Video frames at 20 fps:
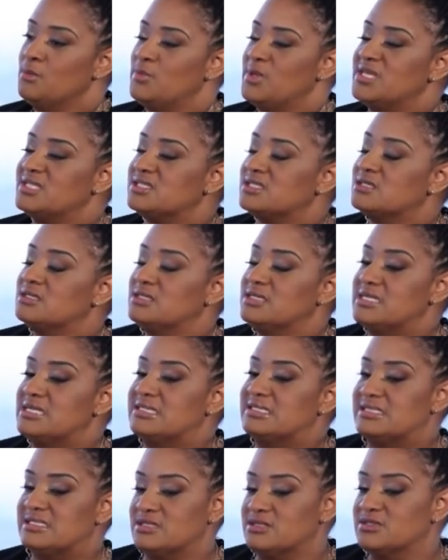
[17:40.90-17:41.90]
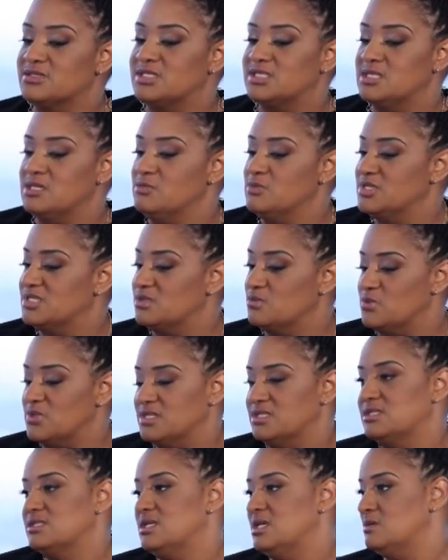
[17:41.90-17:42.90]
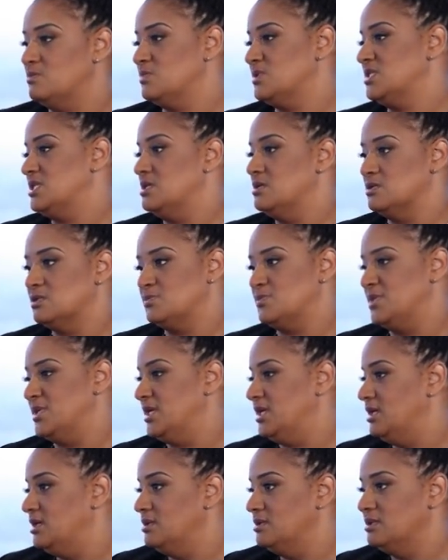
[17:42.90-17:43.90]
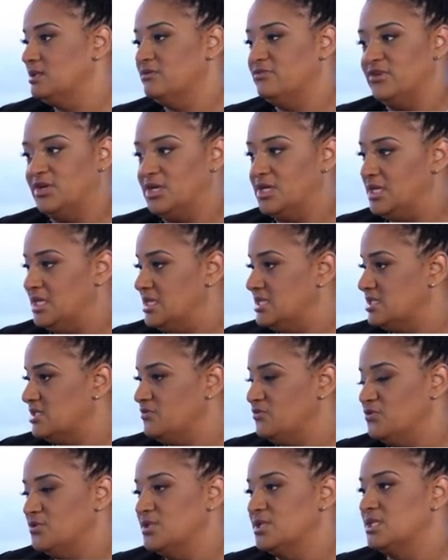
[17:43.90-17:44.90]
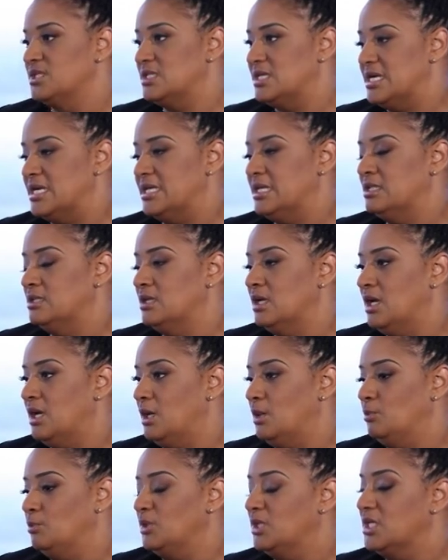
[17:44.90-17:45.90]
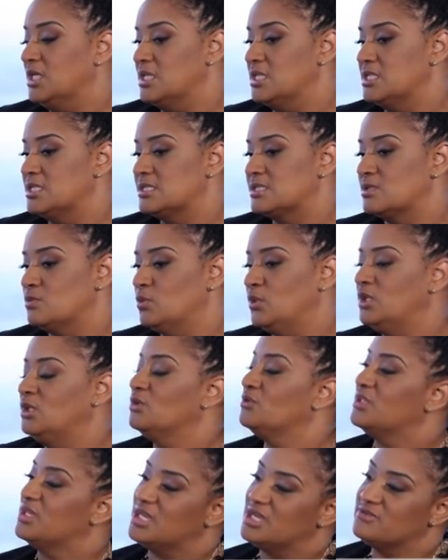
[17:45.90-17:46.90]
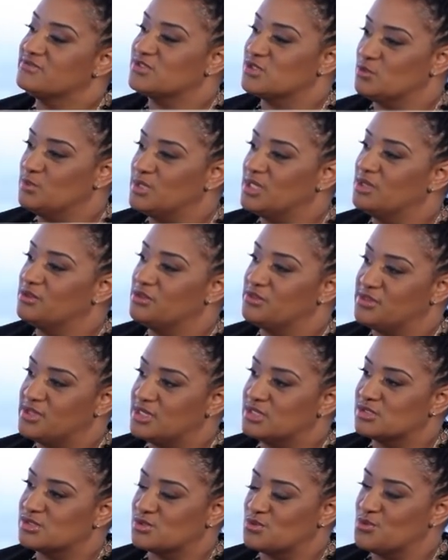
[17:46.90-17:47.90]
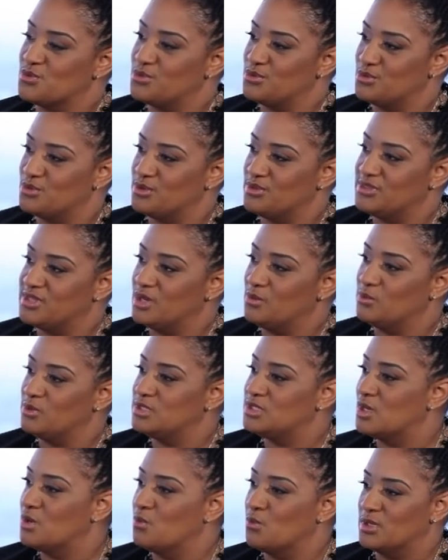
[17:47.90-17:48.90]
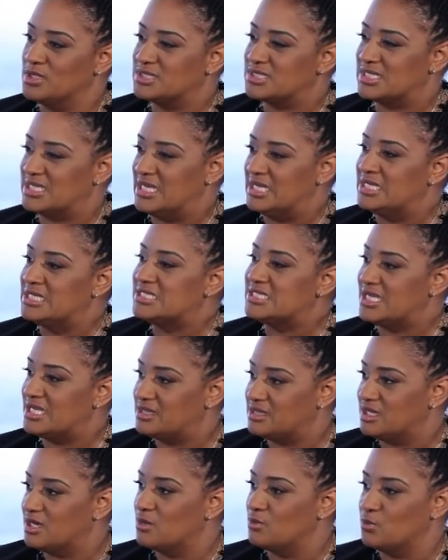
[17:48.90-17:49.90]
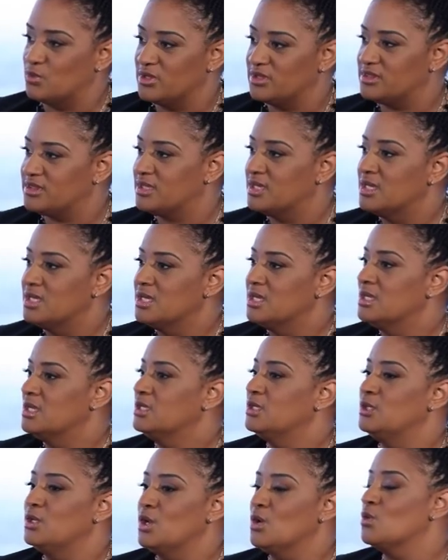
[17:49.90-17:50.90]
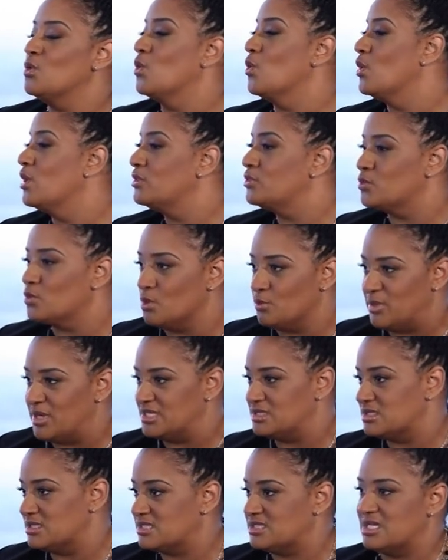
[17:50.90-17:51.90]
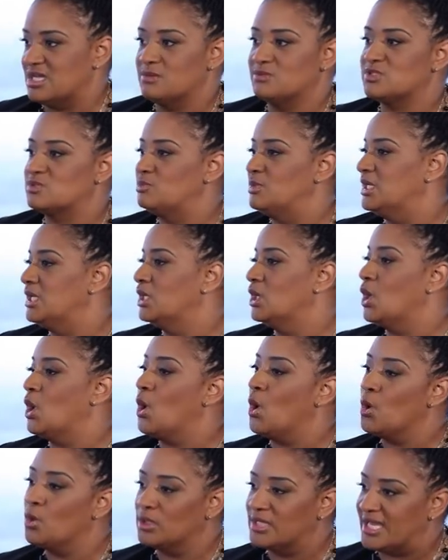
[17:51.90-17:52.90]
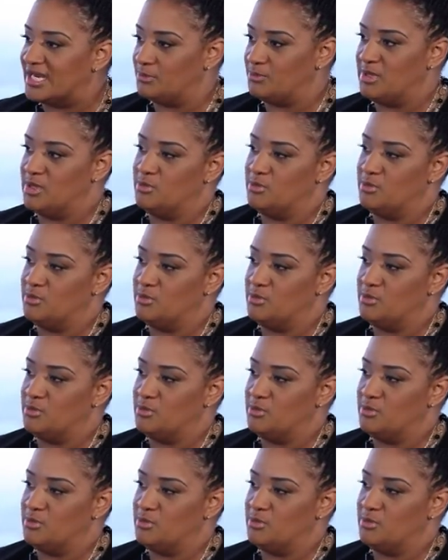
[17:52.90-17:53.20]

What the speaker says: Basically, our sales team is a one-step sales plan, very easy for the client because we know they have so many other things going on that we don't want to inundate them with, you know, going through a bunch of steps, meeting a whole lot of